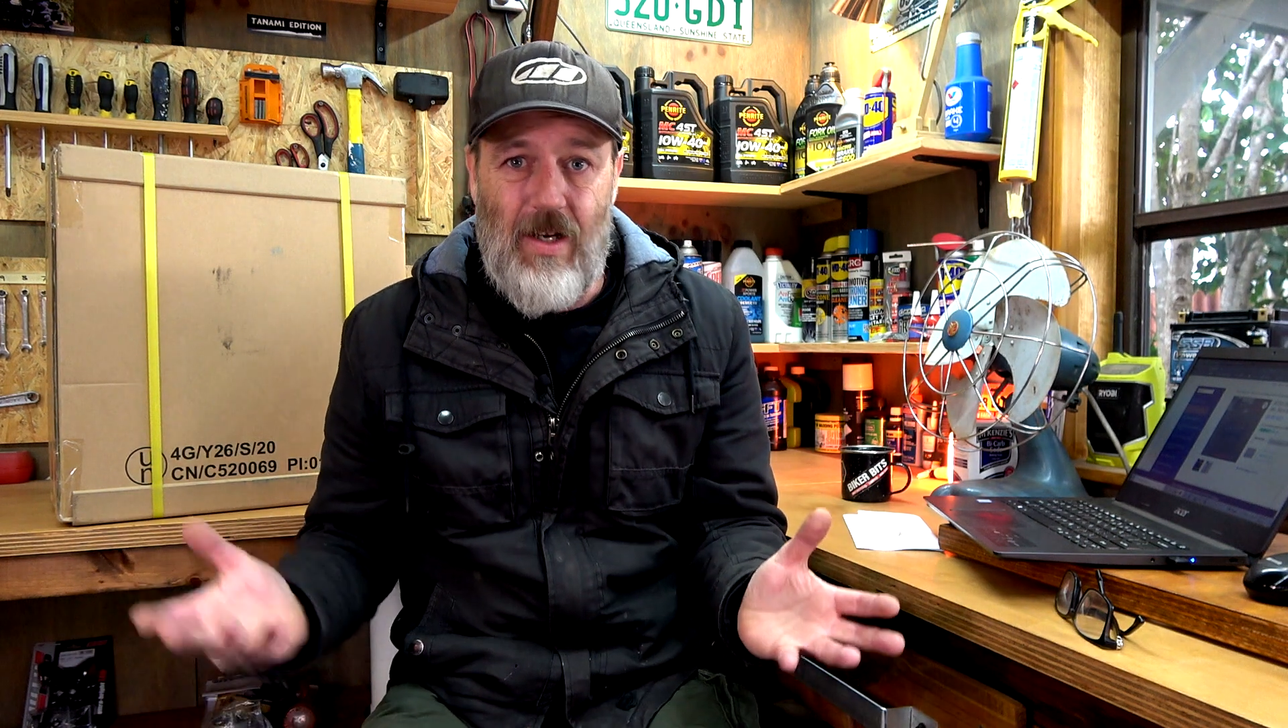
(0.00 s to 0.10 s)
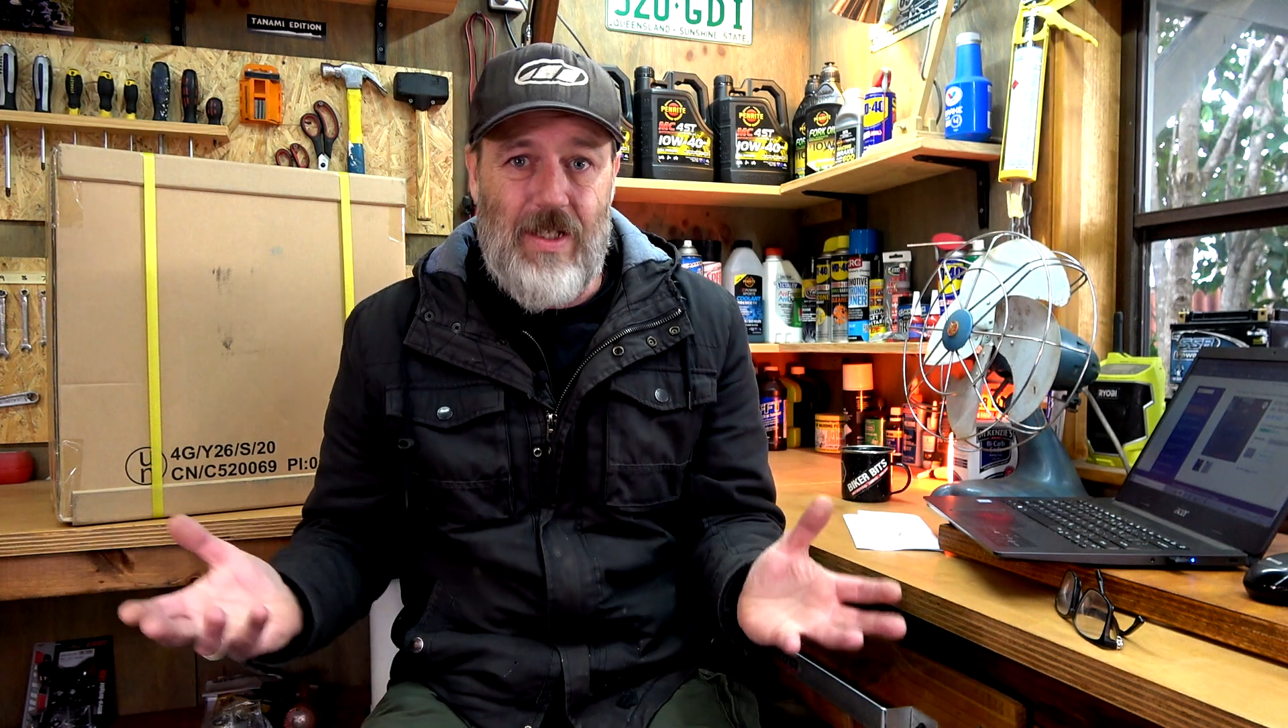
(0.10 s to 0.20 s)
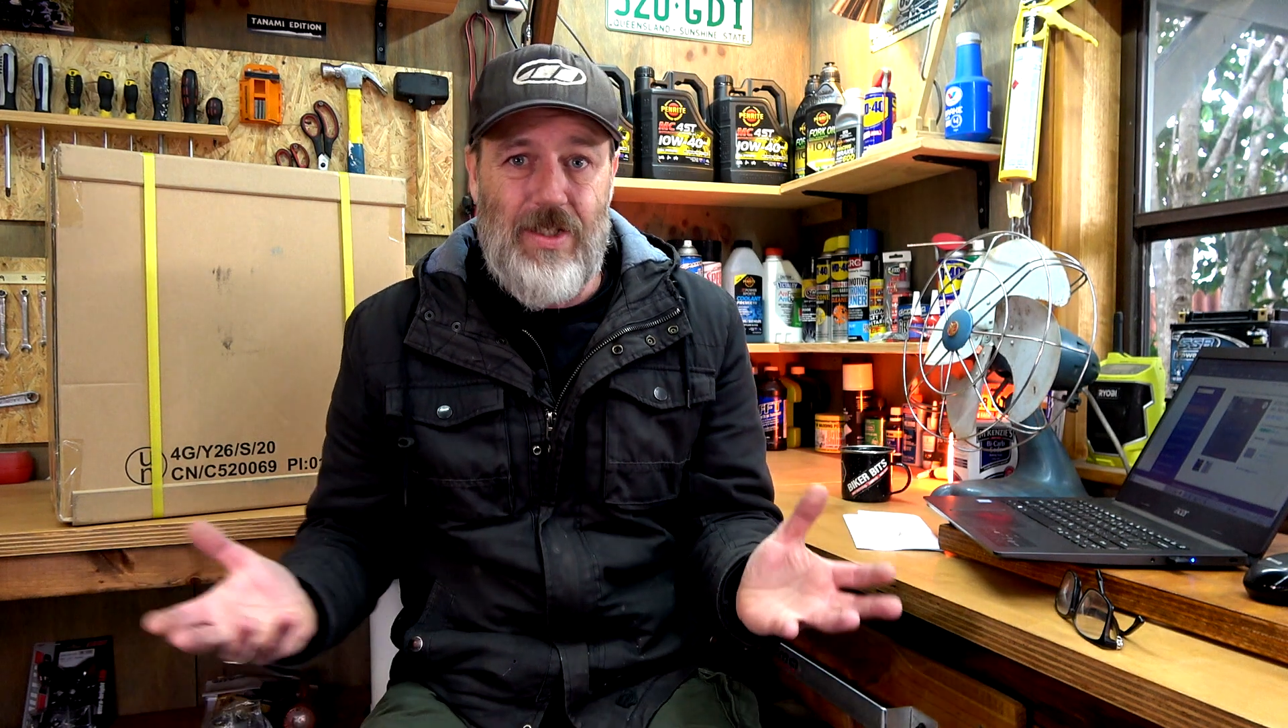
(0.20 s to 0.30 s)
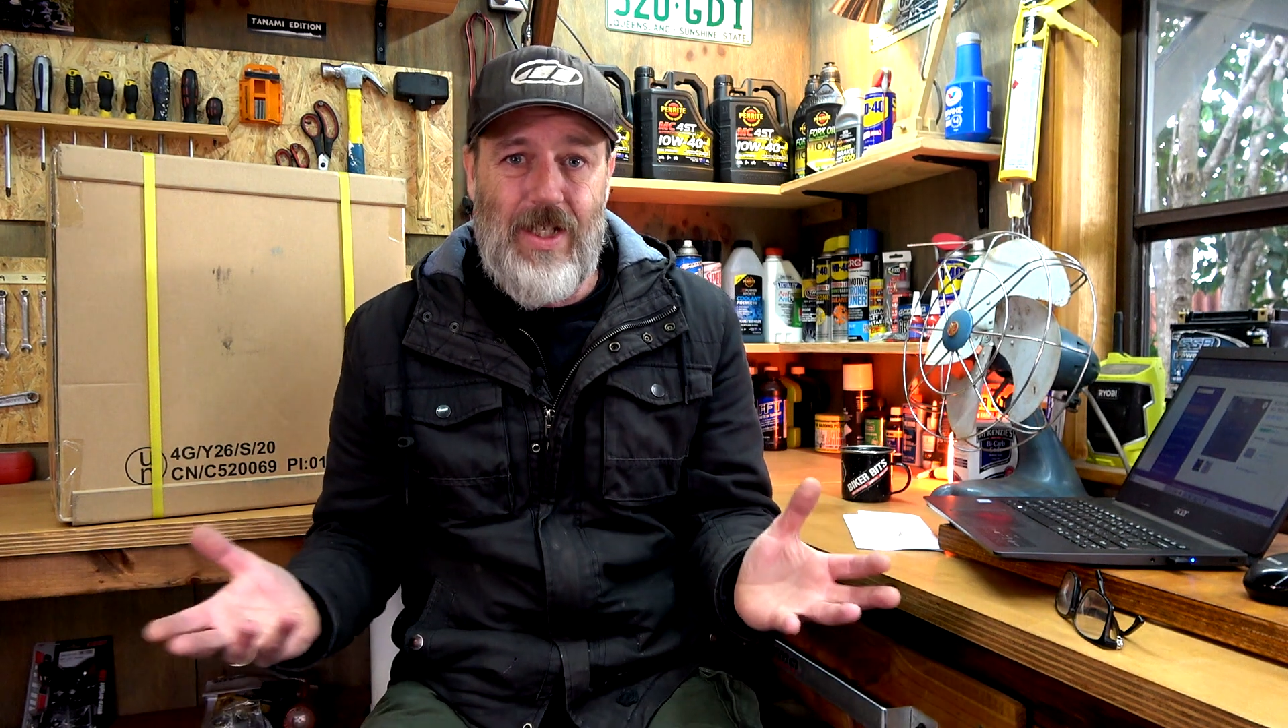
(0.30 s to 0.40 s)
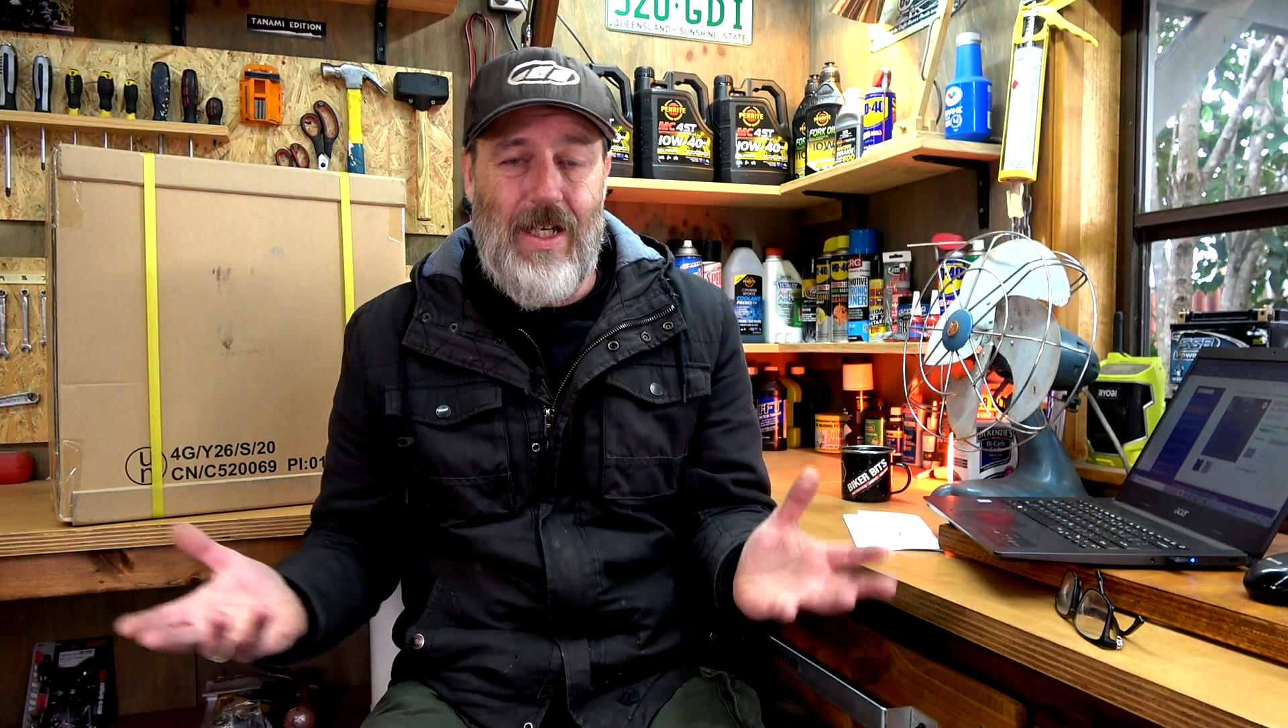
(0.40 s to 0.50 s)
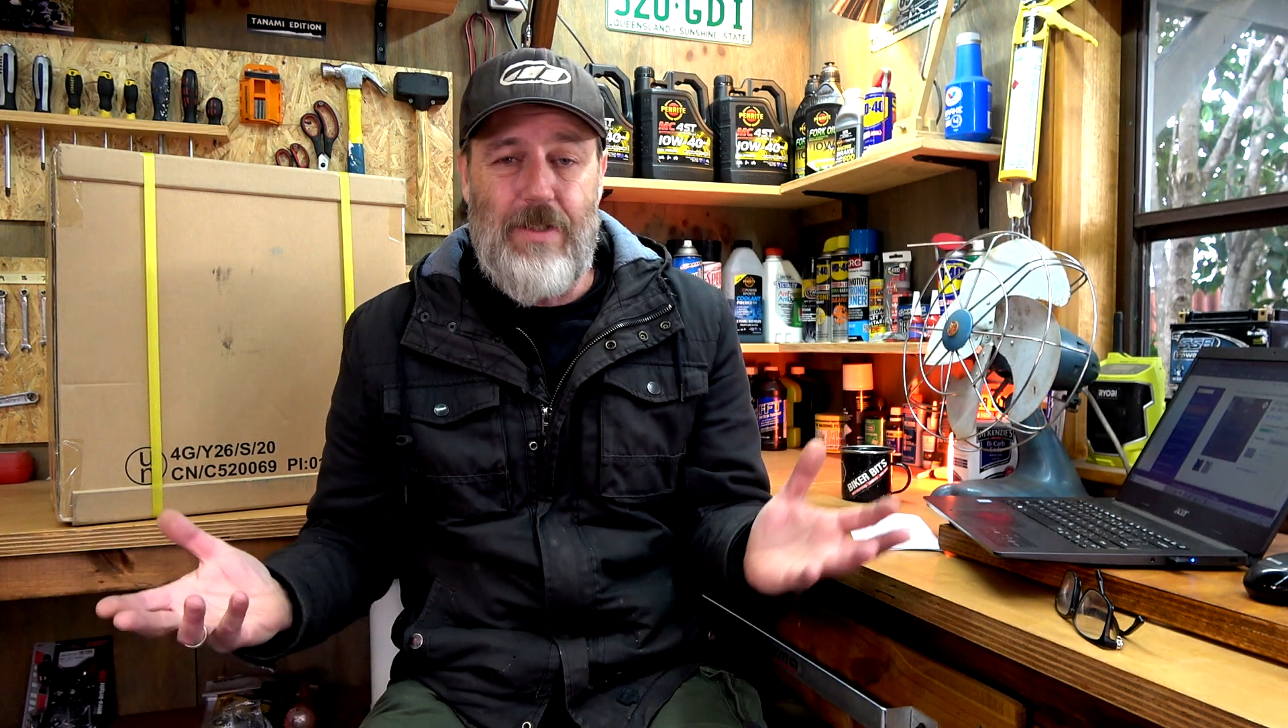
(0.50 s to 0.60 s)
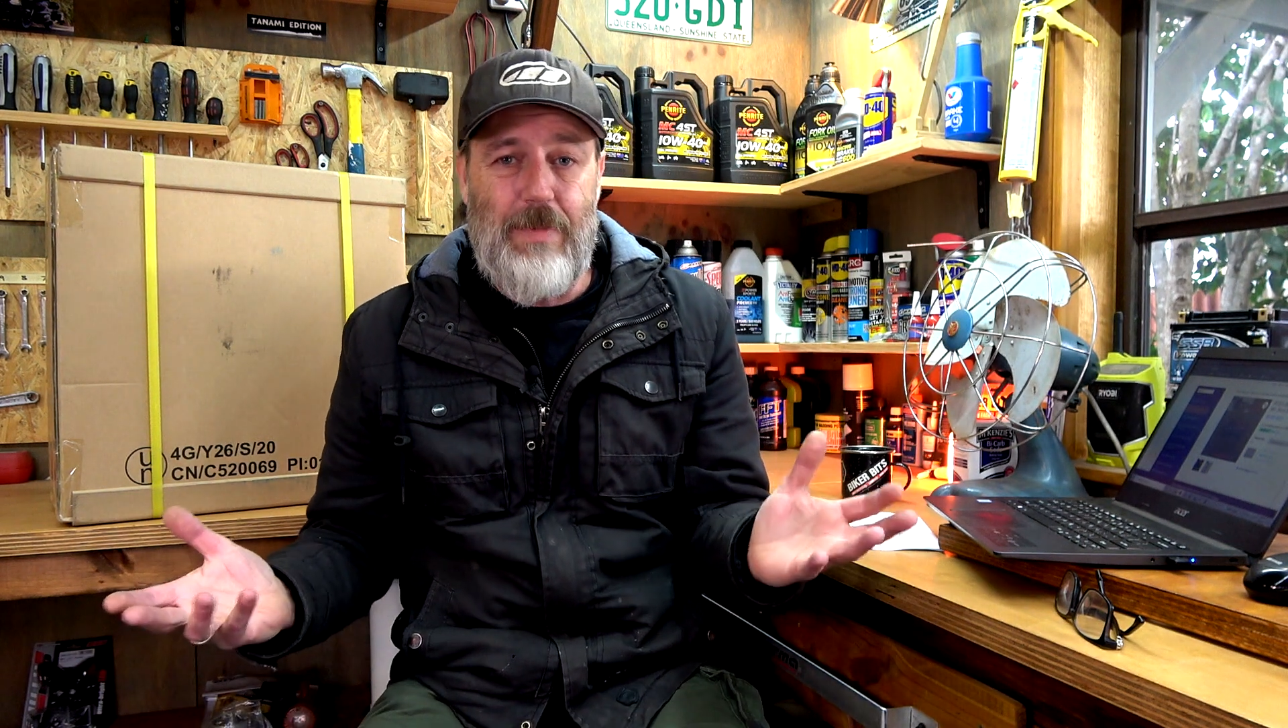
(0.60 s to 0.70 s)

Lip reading: I can change